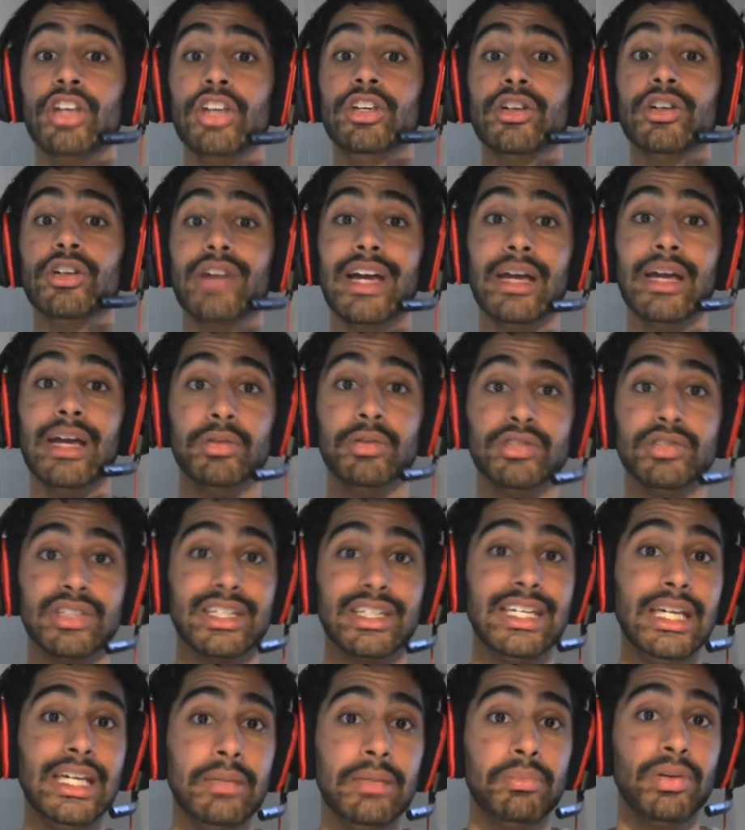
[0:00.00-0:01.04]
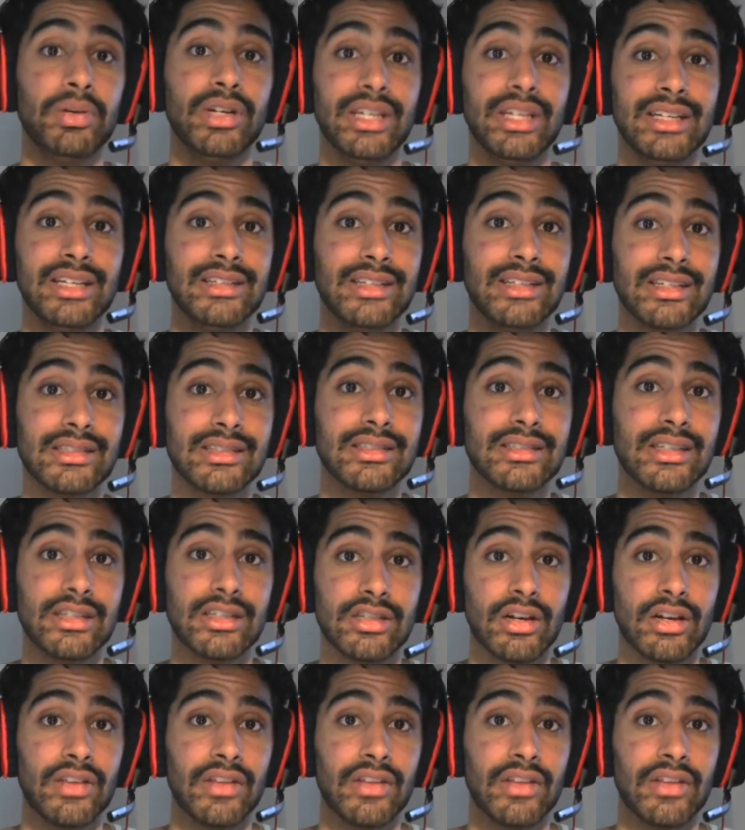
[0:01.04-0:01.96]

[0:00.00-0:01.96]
you're able to keep putting distance